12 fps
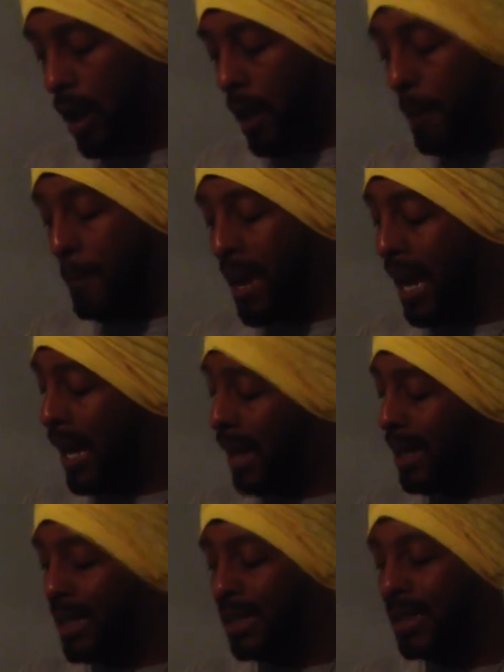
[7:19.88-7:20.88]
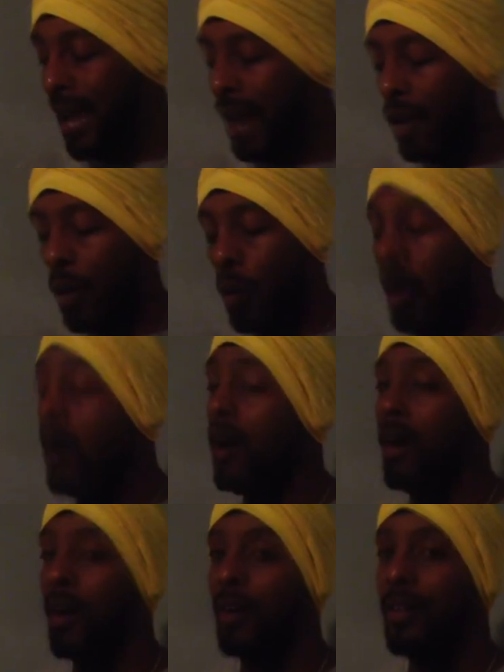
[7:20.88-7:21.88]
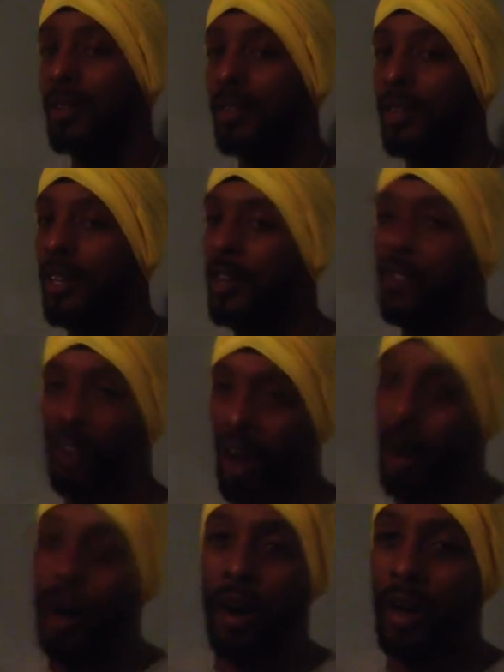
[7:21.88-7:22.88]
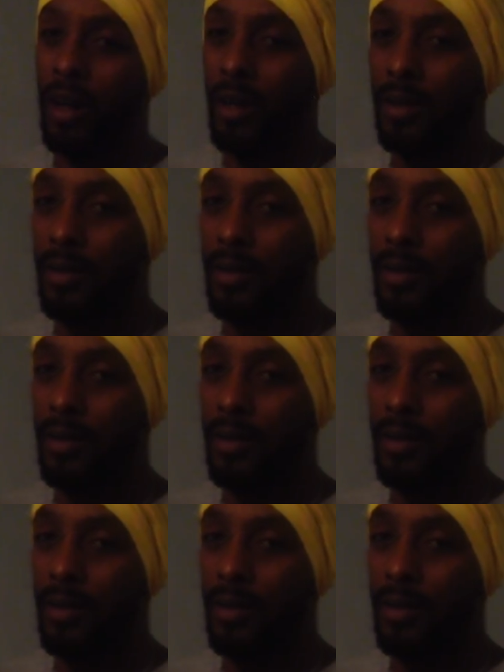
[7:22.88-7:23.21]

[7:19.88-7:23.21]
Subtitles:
Man is not aware of God